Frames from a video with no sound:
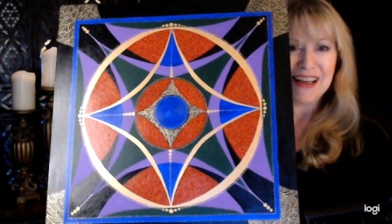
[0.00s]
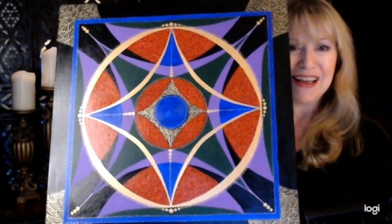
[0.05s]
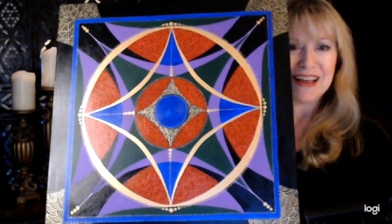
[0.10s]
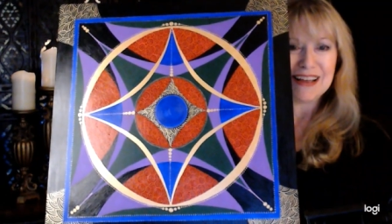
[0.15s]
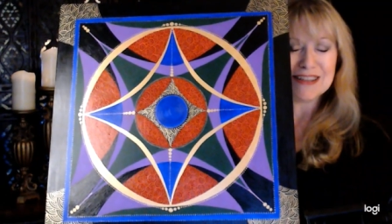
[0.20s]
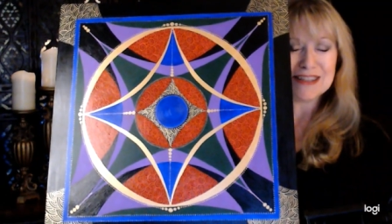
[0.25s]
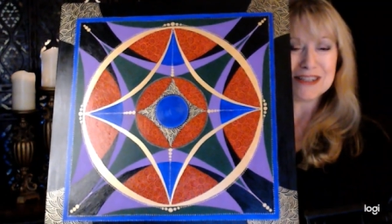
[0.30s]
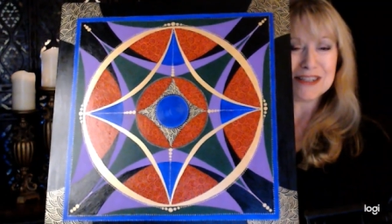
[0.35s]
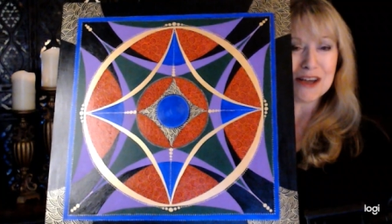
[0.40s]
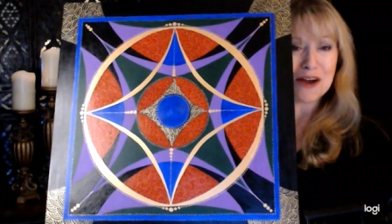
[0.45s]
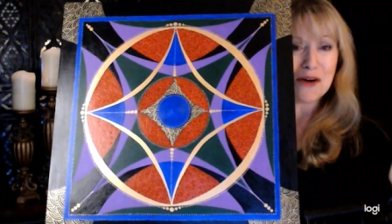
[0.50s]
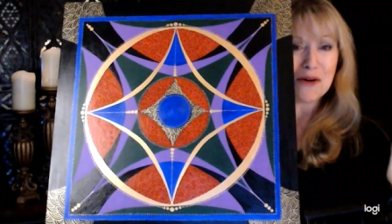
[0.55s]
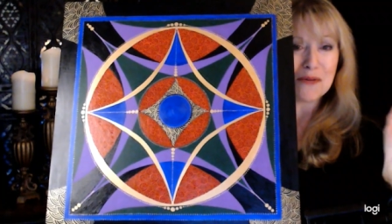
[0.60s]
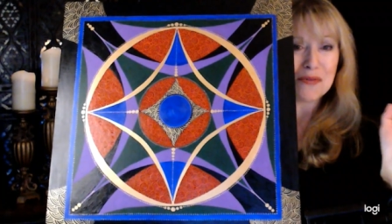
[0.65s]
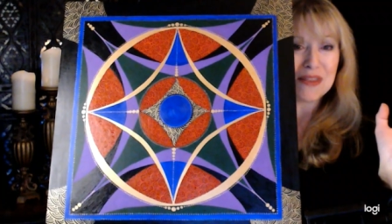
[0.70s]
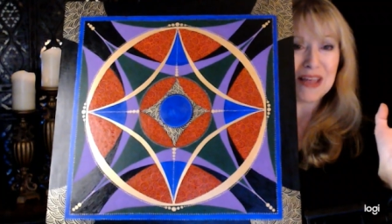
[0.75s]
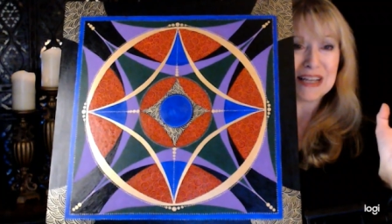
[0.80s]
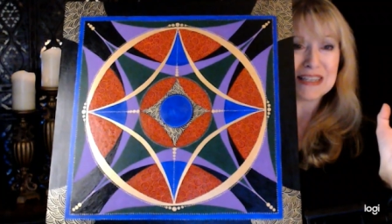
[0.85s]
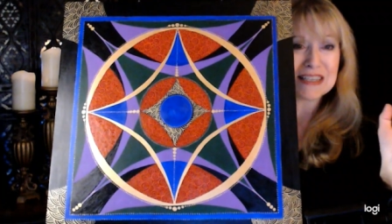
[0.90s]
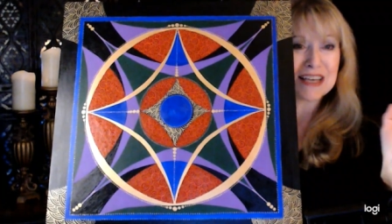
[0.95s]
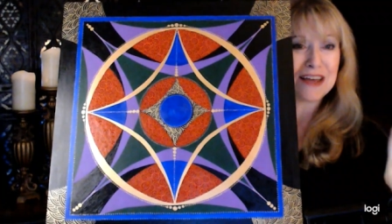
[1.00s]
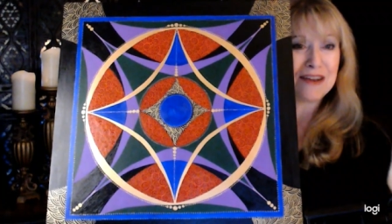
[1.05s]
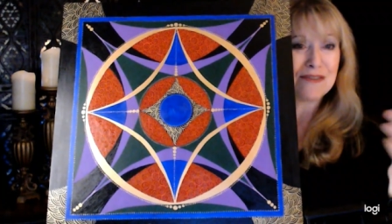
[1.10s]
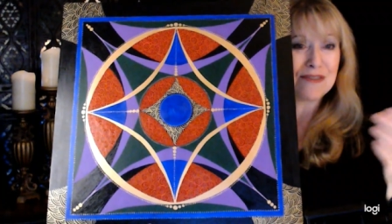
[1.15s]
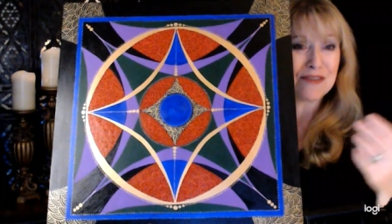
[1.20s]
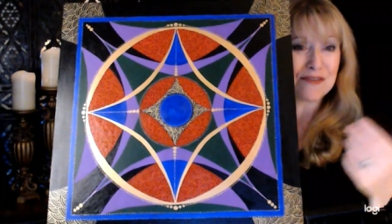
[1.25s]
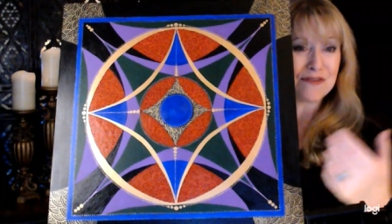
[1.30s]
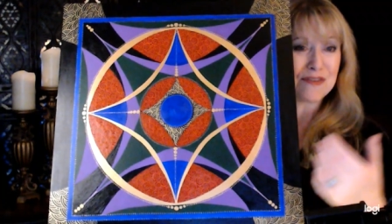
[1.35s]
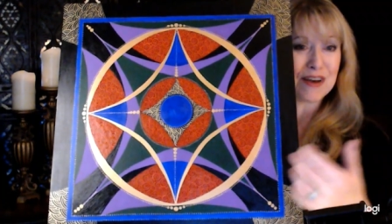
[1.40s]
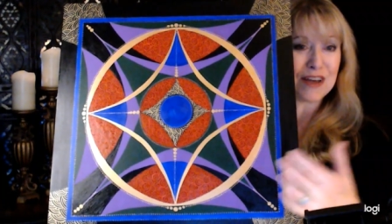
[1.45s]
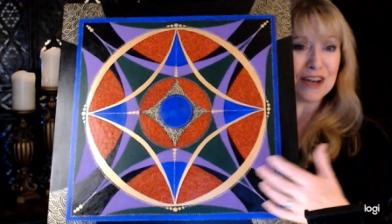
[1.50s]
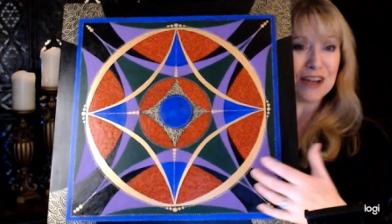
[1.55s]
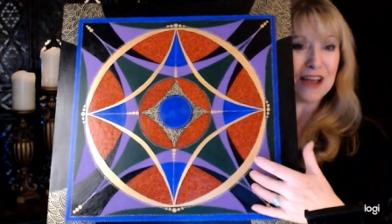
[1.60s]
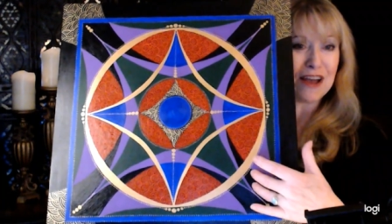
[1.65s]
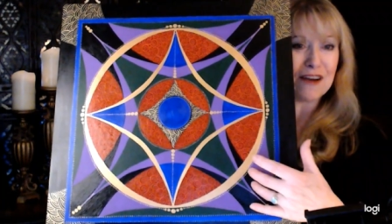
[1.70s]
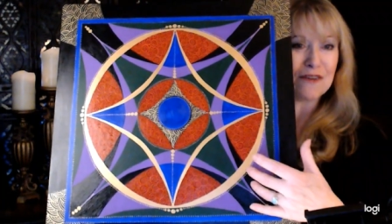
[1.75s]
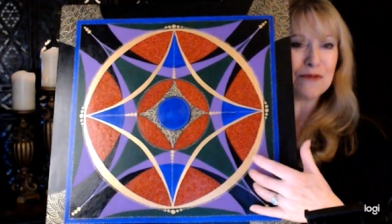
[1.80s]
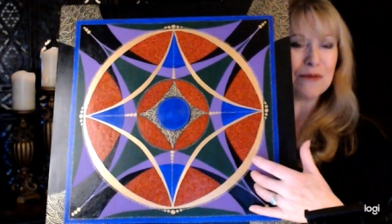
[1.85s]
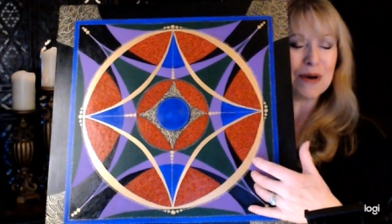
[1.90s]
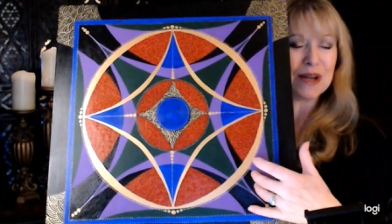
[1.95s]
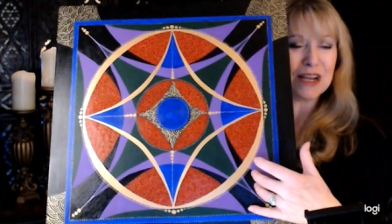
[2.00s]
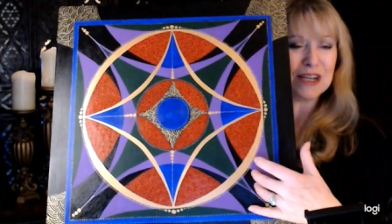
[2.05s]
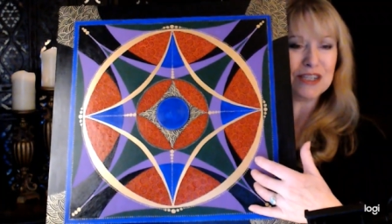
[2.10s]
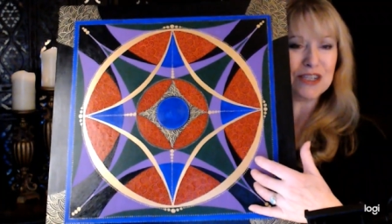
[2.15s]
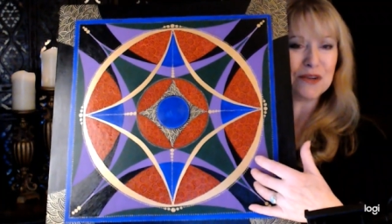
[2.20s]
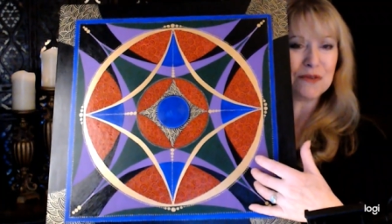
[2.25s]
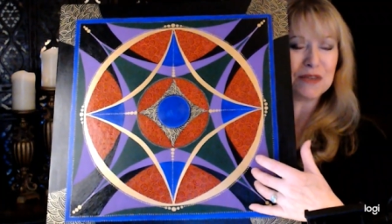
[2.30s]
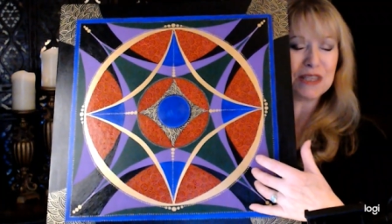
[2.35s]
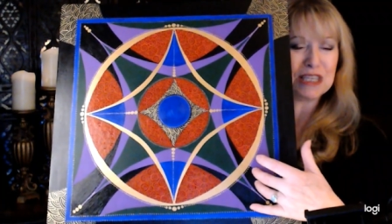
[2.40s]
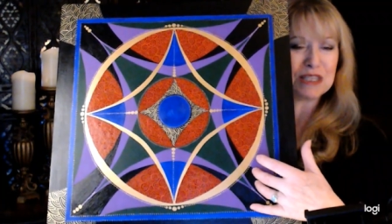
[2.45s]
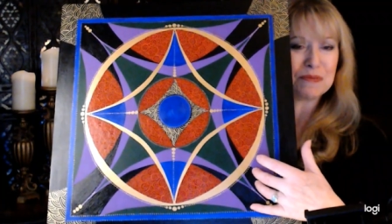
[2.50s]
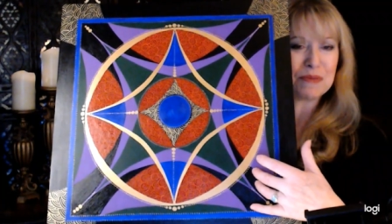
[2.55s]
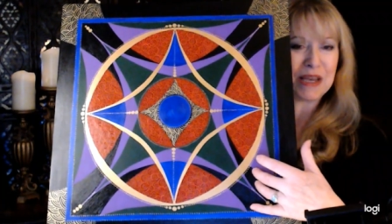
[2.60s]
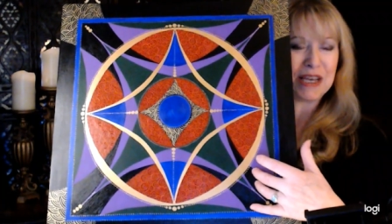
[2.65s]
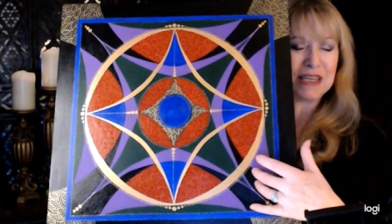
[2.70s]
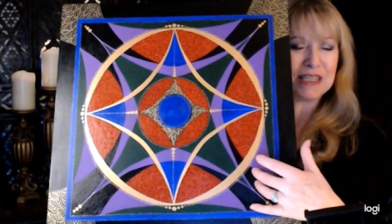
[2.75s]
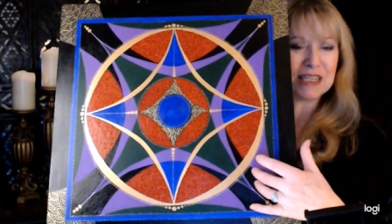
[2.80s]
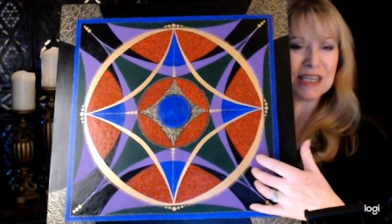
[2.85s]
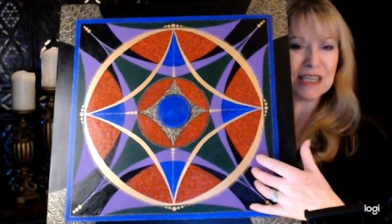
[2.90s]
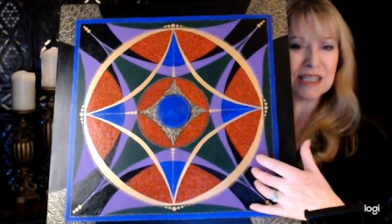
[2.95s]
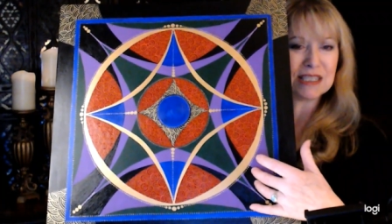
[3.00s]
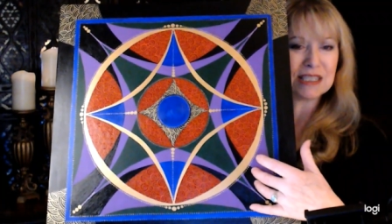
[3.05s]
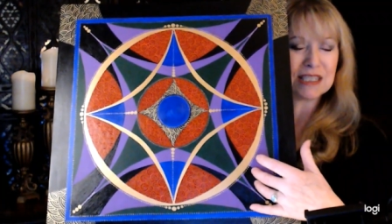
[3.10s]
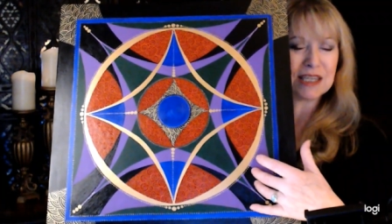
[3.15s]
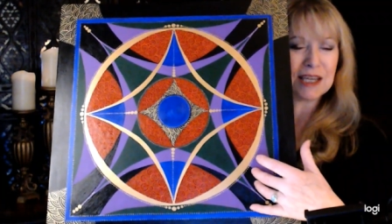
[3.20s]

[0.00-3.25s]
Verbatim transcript: And so that's kind of the fun of what I do with these paintings.